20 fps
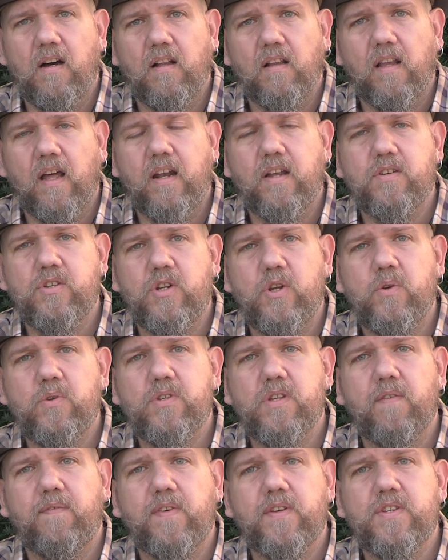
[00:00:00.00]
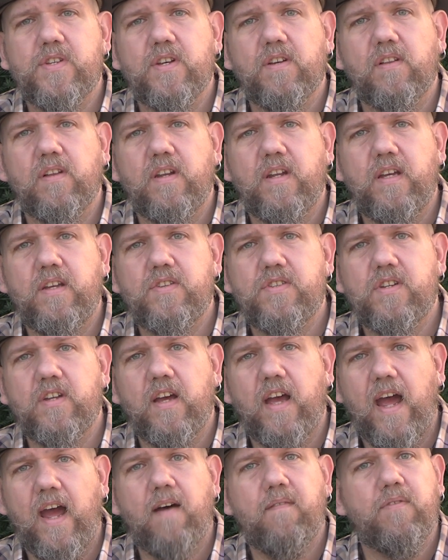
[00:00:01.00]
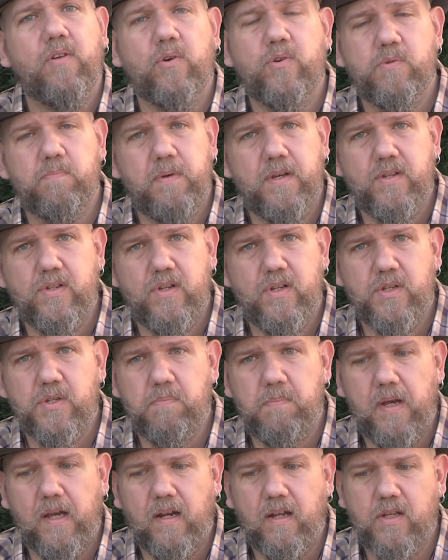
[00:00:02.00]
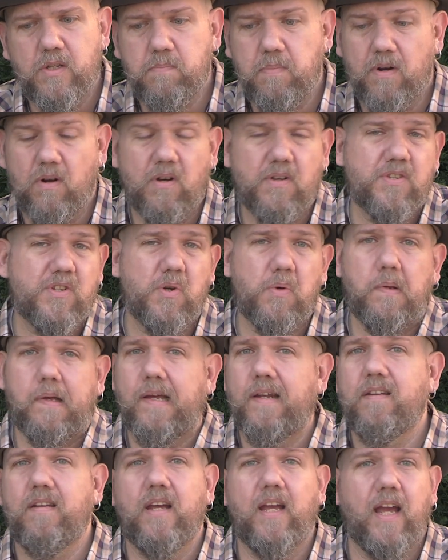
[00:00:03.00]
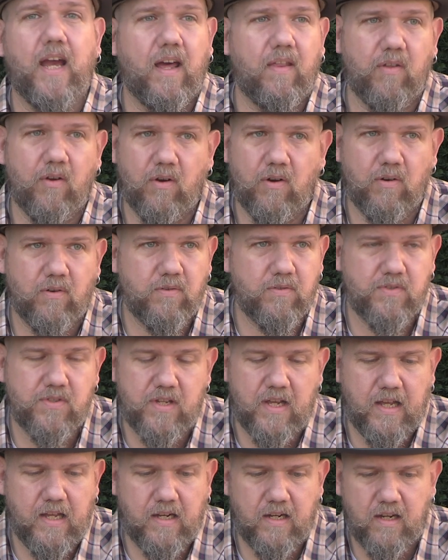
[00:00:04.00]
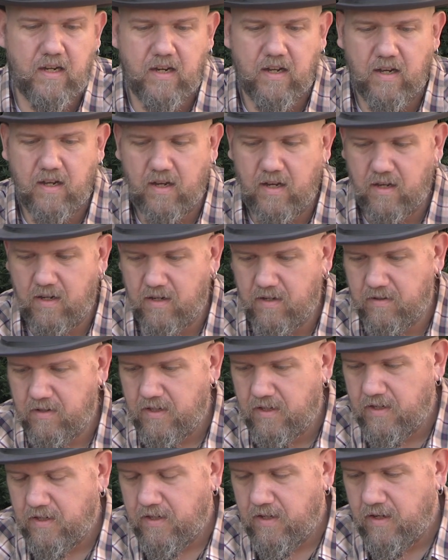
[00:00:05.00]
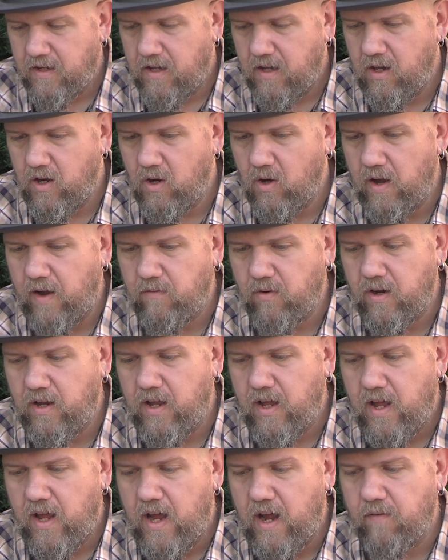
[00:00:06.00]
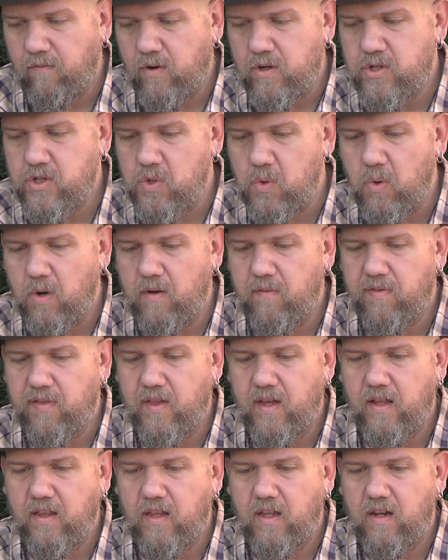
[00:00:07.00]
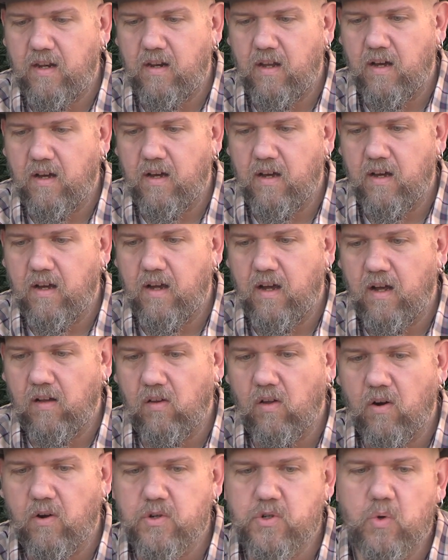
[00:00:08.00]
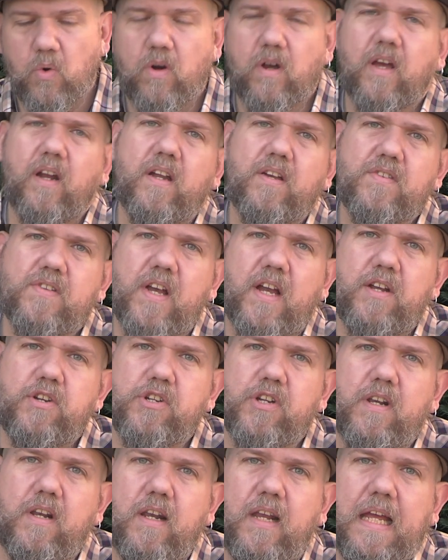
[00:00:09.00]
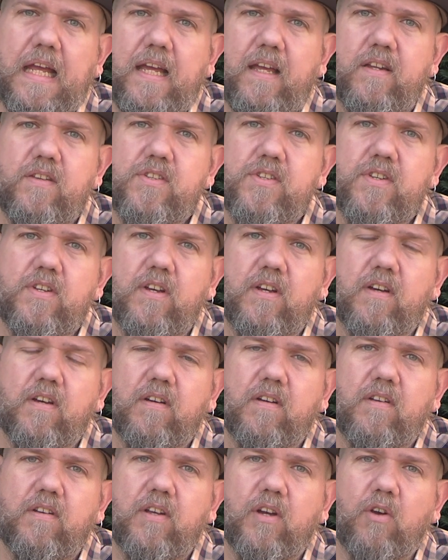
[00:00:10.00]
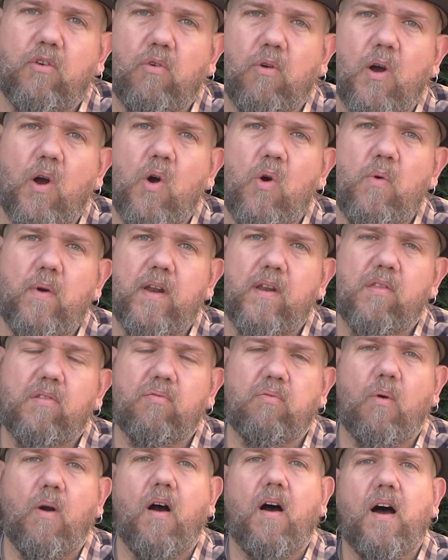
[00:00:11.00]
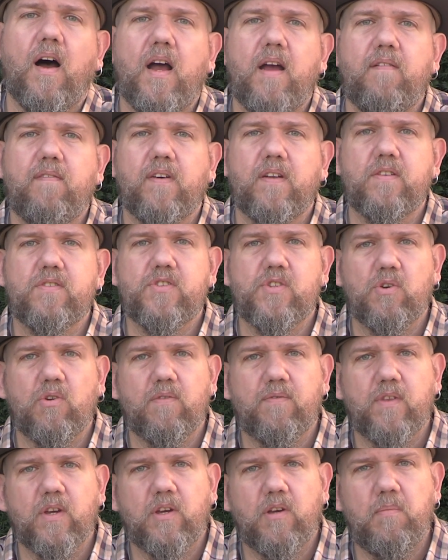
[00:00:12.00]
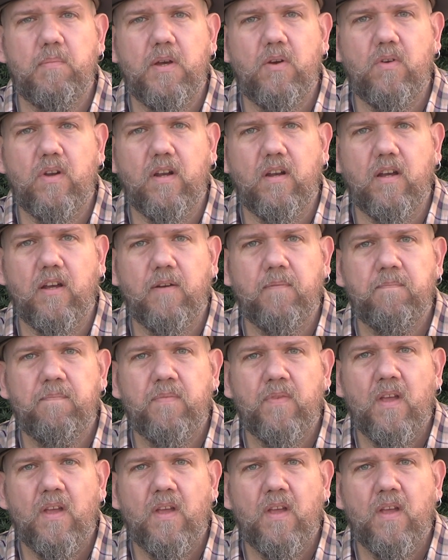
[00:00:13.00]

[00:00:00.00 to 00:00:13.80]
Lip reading: let us use the facilities to have those business meetings, but also get-togethers and you know, every sort of thing that a large organization needs to grow and thrive and serve the community.